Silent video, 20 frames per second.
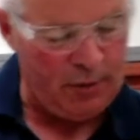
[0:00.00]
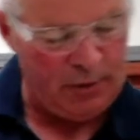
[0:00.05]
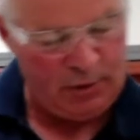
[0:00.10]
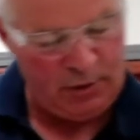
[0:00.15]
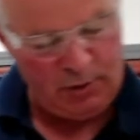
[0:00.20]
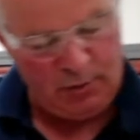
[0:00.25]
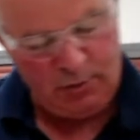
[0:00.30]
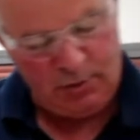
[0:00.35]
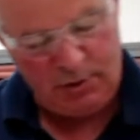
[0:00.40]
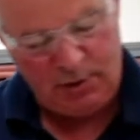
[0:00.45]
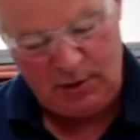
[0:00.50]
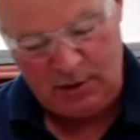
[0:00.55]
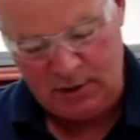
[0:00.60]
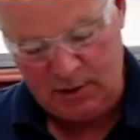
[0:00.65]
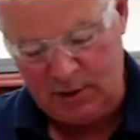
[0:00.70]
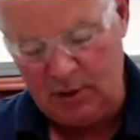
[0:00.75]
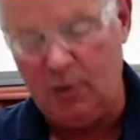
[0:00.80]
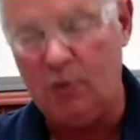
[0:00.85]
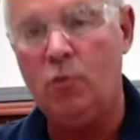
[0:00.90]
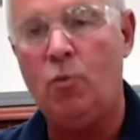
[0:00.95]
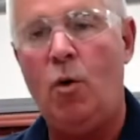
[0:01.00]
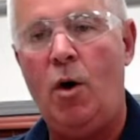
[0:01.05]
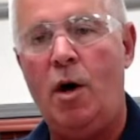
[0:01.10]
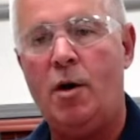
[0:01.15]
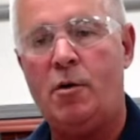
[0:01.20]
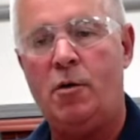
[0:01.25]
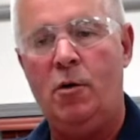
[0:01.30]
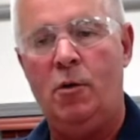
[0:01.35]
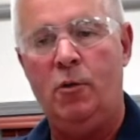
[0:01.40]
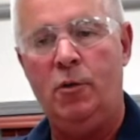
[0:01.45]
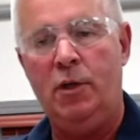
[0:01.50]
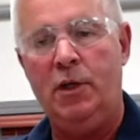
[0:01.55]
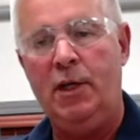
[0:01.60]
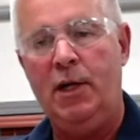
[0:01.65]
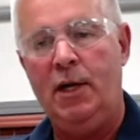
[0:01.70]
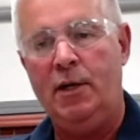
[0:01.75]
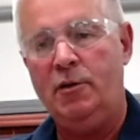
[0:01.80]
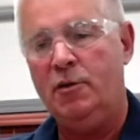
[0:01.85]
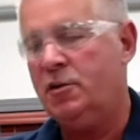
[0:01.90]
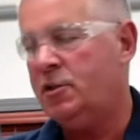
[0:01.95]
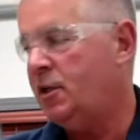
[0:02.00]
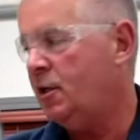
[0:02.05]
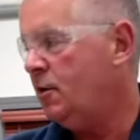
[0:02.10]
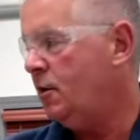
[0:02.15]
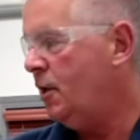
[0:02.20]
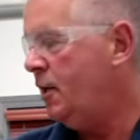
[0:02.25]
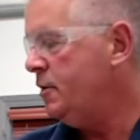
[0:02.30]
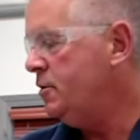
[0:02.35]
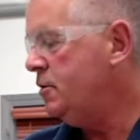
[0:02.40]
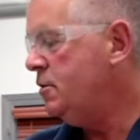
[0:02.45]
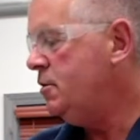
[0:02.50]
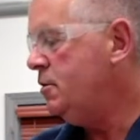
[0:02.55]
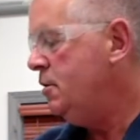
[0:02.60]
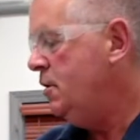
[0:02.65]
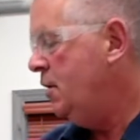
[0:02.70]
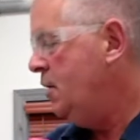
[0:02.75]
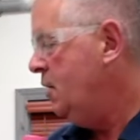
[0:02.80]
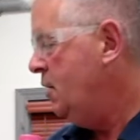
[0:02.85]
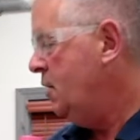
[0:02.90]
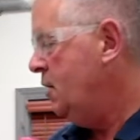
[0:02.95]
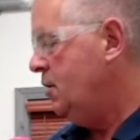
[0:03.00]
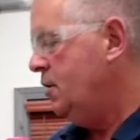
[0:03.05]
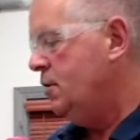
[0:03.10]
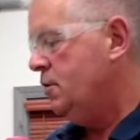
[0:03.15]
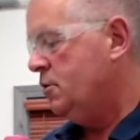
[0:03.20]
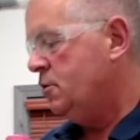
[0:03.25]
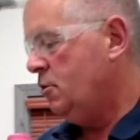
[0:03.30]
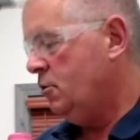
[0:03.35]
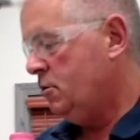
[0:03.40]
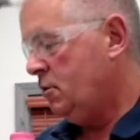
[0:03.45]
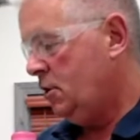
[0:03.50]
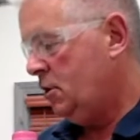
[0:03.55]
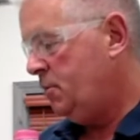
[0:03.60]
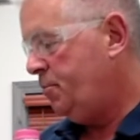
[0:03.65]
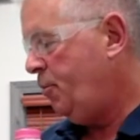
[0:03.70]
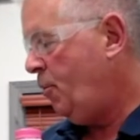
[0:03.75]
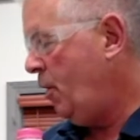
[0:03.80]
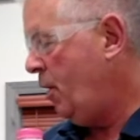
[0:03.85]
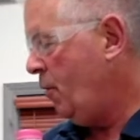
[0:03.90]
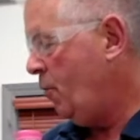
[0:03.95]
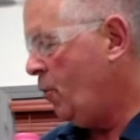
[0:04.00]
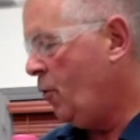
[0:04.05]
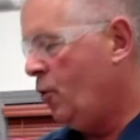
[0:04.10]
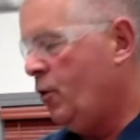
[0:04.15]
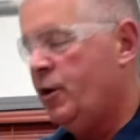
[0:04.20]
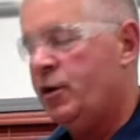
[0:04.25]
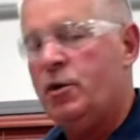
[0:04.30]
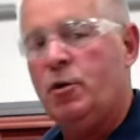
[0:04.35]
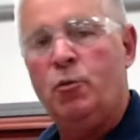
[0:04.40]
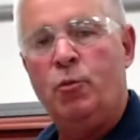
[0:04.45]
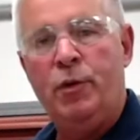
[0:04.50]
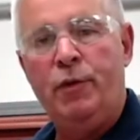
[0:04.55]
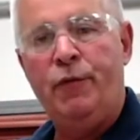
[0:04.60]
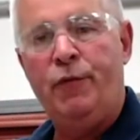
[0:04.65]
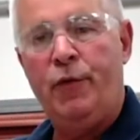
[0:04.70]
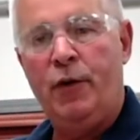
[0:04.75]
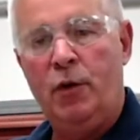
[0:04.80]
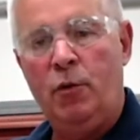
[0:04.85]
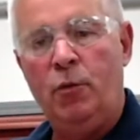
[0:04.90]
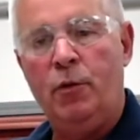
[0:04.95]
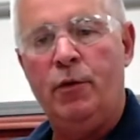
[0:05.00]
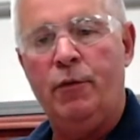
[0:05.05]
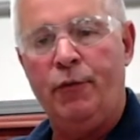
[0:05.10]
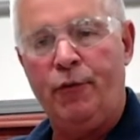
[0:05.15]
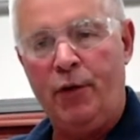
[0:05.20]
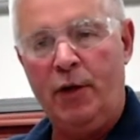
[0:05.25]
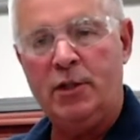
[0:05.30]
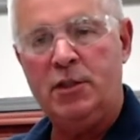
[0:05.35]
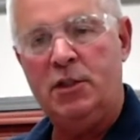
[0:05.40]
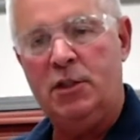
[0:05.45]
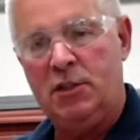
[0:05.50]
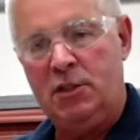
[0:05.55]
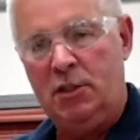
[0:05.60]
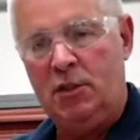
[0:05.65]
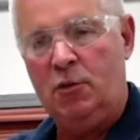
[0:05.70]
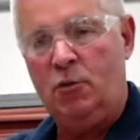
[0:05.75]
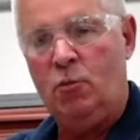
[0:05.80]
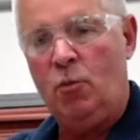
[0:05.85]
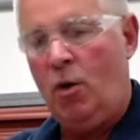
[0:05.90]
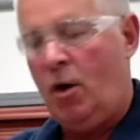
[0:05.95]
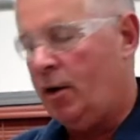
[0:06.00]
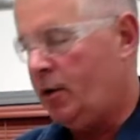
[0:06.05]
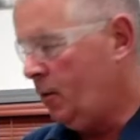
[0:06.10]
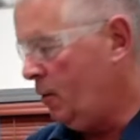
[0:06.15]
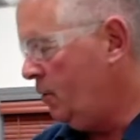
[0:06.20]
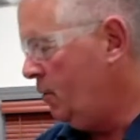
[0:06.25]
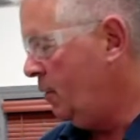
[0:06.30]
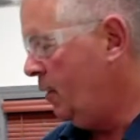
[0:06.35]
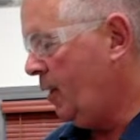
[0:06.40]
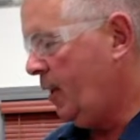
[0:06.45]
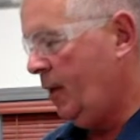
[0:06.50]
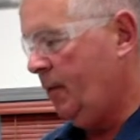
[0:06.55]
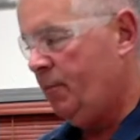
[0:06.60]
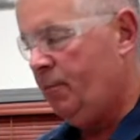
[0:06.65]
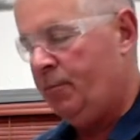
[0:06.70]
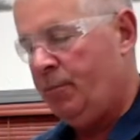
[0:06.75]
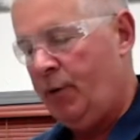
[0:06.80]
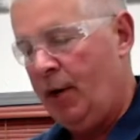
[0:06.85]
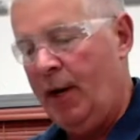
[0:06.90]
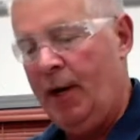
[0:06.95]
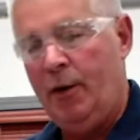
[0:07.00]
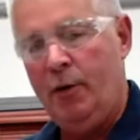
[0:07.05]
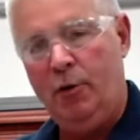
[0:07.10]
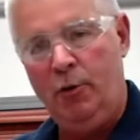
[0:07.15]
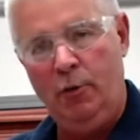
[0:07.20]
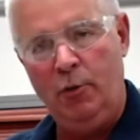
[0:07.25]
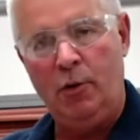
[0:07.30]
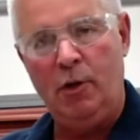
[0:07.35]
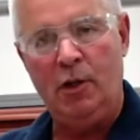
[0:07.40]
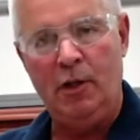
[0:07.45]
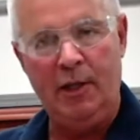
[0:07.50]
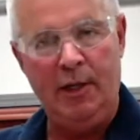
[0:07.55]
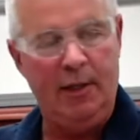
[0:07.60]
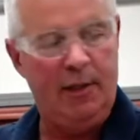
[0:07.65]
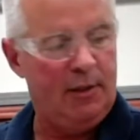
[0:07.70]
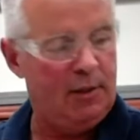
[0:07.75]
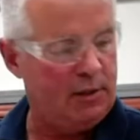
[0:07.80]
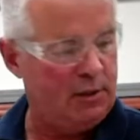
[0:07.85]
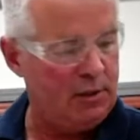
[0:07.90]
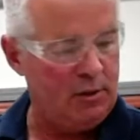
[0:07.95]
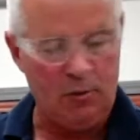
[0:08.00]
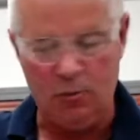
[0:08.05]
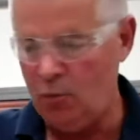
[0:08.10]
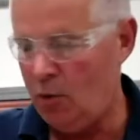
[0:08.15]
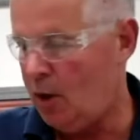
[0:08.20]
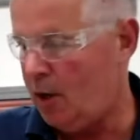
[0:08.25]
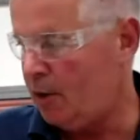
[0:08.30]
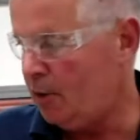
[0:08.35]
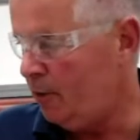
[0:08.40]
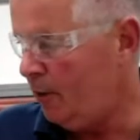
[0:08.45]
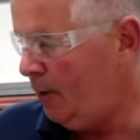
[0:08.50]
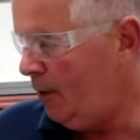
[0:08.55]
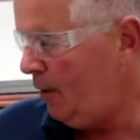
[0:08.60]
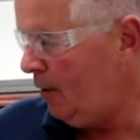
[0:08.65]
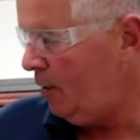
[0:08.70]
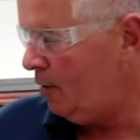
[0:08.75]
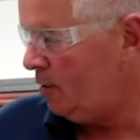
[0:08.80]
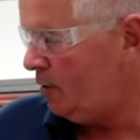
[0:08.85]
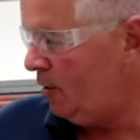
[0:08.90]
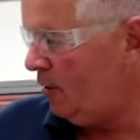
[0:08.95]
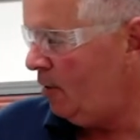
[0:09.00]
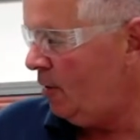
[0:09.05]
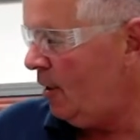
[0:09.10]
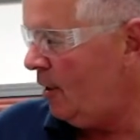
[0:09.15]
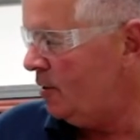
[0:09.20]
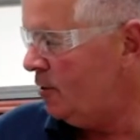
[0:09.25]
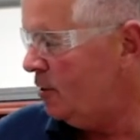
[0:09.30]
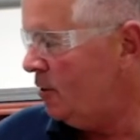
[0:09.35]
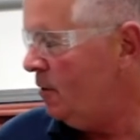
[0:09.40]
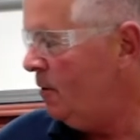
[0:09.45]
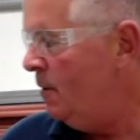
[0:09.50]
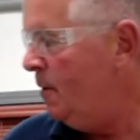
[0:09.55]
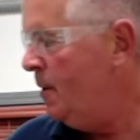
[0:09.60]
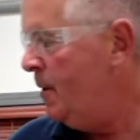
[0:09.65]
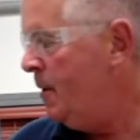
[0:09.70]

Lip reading: use distilled water only on your sterilizer. So at this point, we're going to refill with fresh distilled water. We get brand new clean distilled water in our sterilizer.